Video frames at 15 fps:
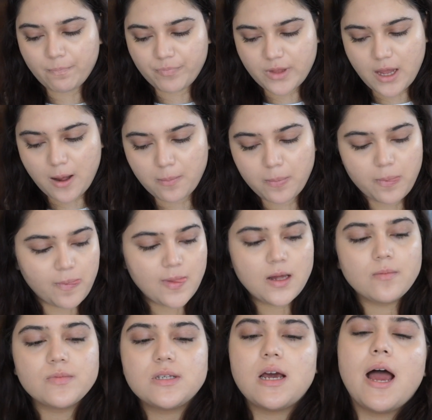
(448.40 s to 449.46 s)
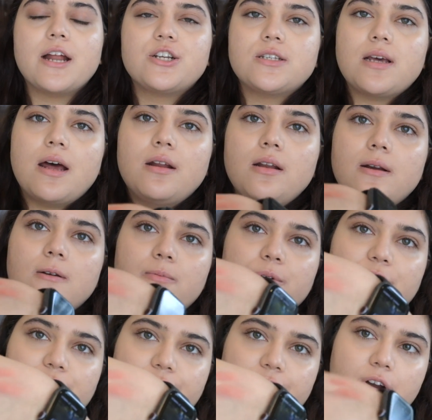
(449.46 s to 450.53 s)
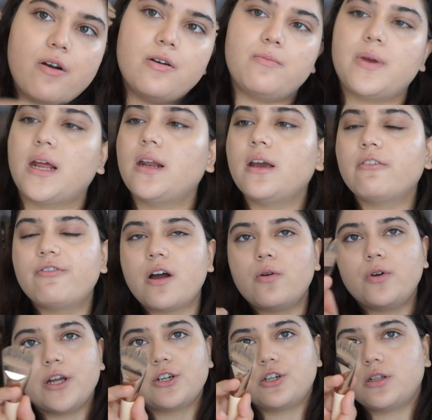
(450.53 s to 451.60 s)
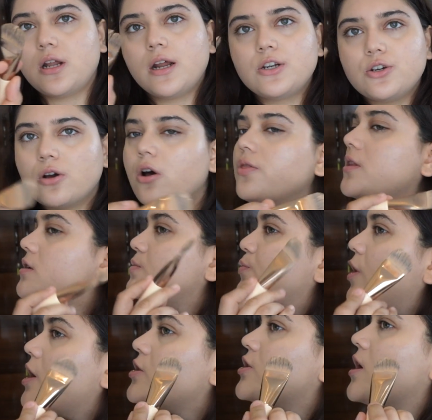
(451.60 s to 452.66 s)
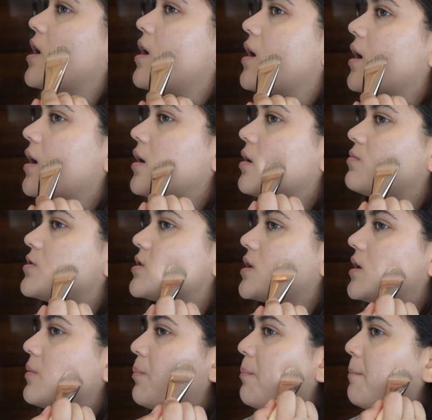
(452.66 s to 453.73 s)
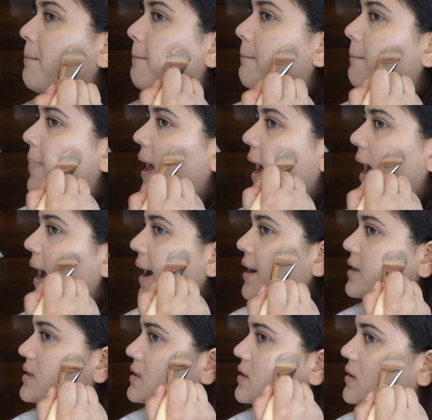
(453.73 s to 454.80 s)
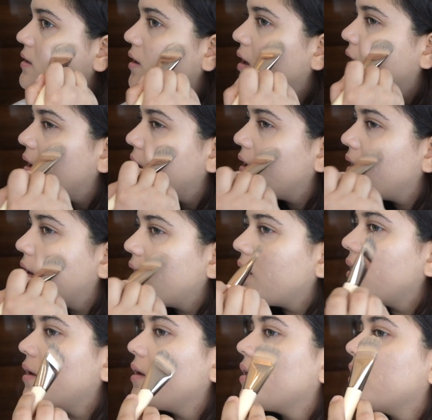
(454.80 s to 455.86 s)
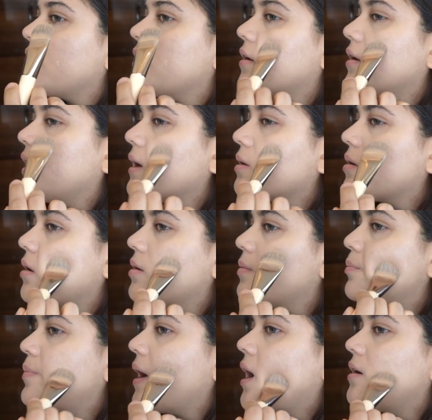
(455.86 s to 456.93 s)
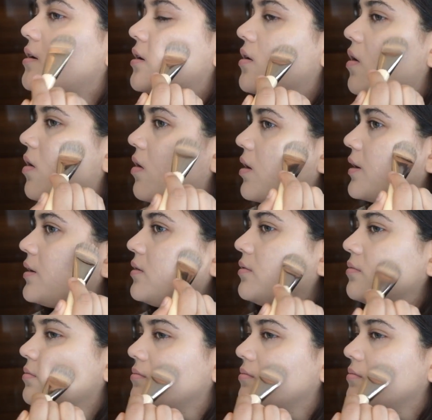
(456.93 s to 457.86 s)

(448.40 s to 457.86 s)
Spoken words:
Yeah. So I just had a little bit of remaining foundation that I took on this brush, and I'm just gonna pat it on.